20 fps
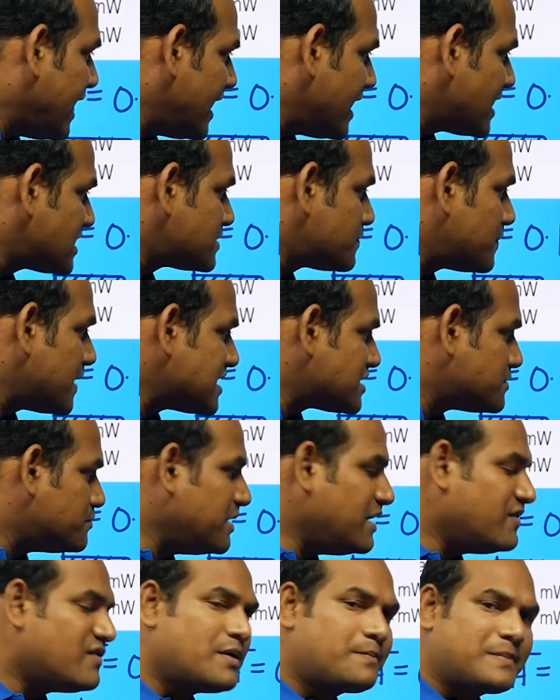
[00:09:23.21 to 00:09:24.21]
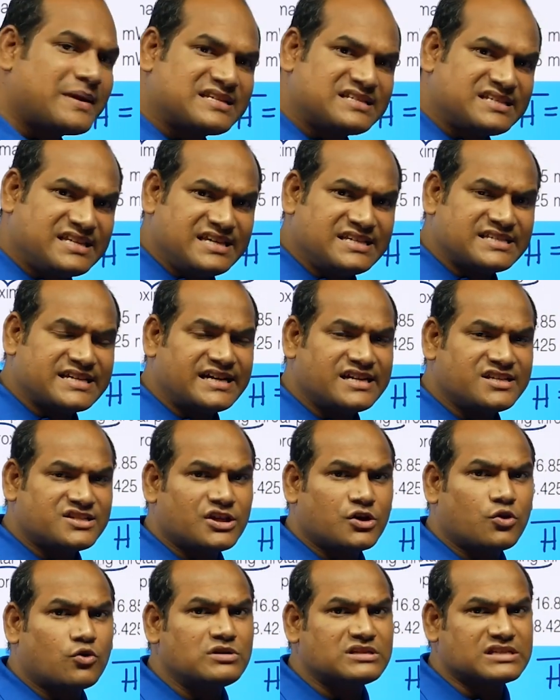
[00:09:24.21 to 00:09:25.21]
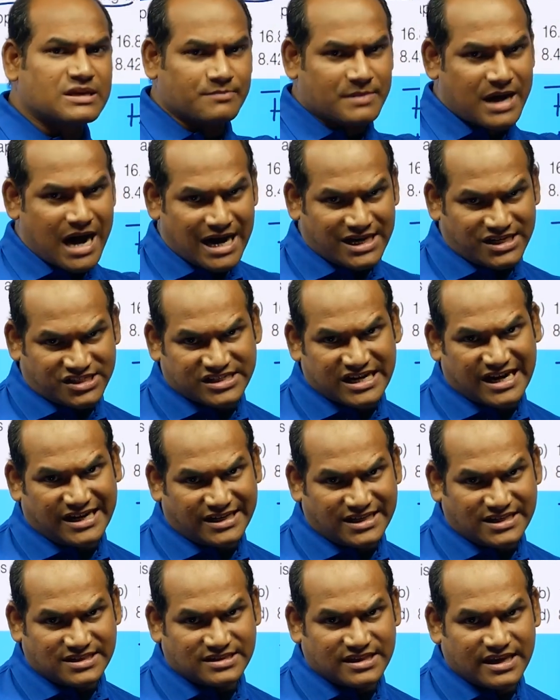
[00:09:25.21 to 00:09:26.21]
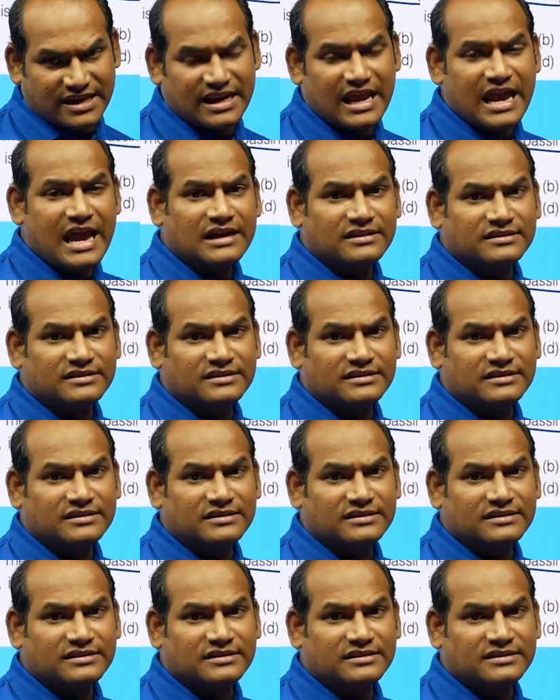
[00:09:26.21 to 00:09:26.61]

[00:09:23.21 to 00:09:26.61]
ax plus by plus cz is equal to some constant is there